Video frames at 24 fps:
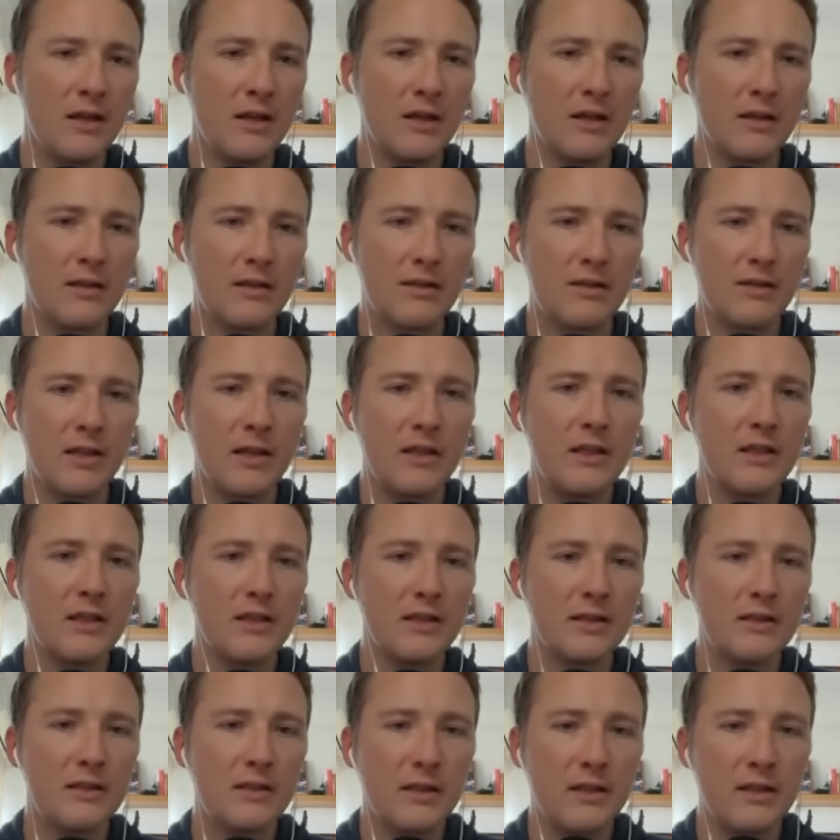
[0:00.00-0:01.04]
The
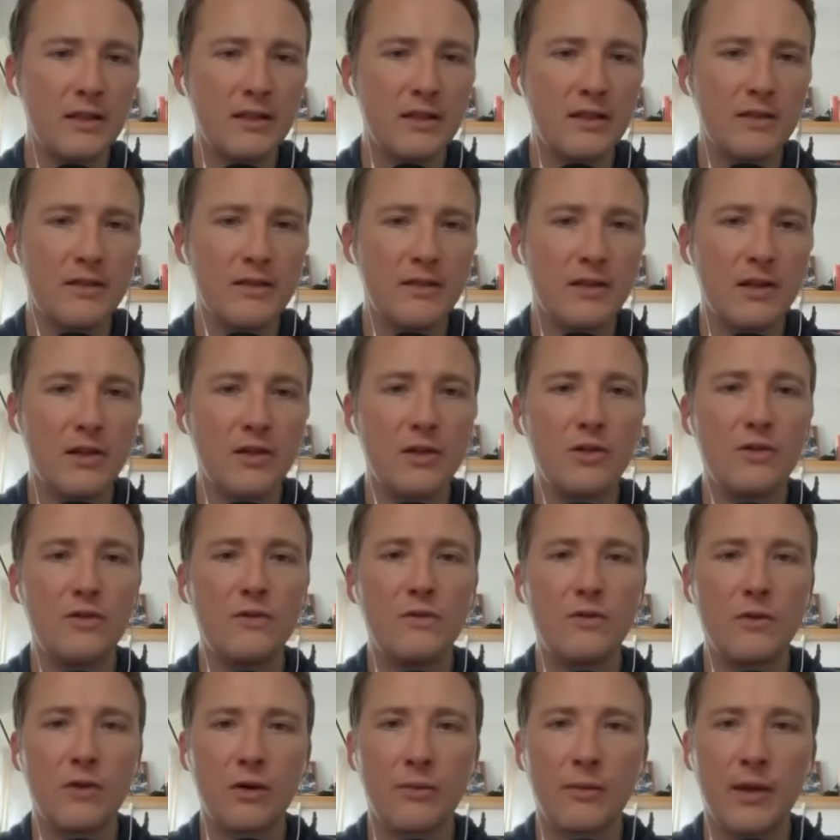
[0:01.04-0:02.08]
second is a new
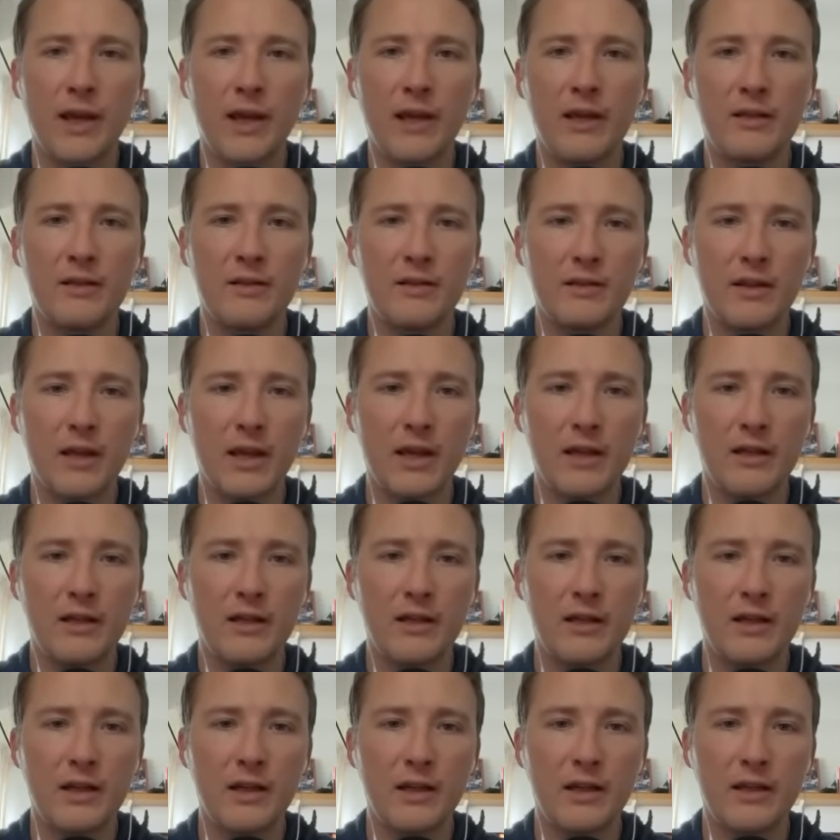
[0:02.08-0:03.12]
format that
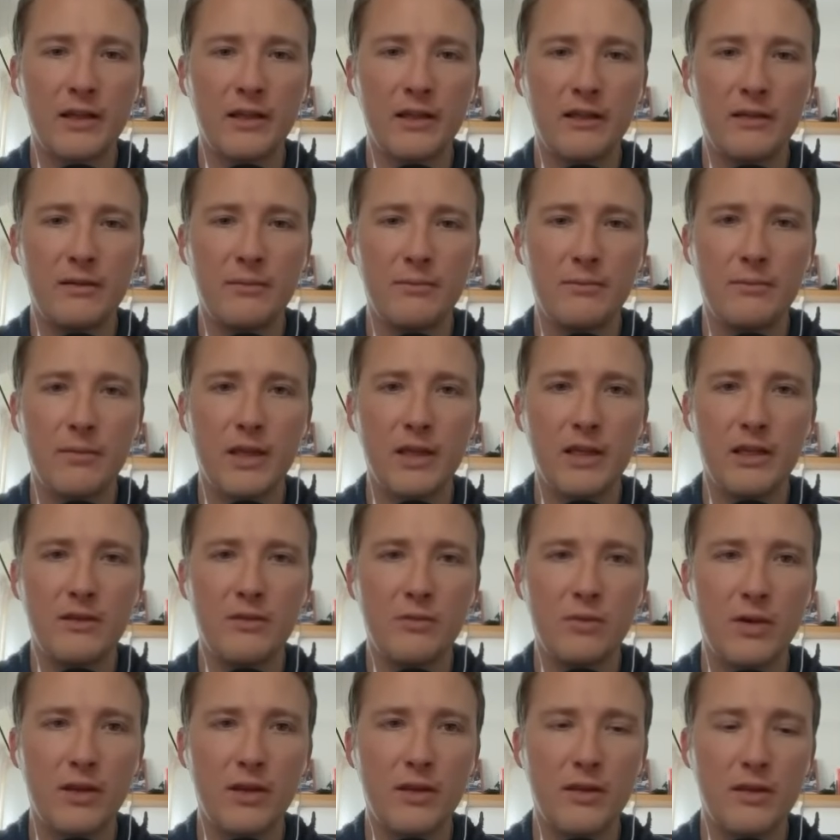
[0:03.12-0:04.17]
I made
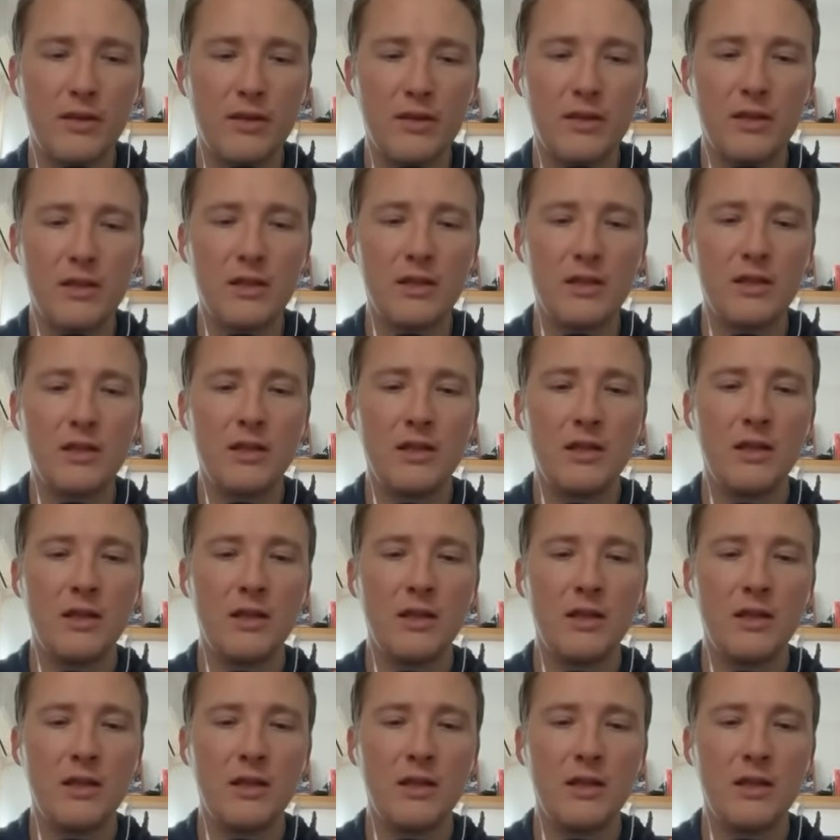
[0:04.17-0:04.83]
with the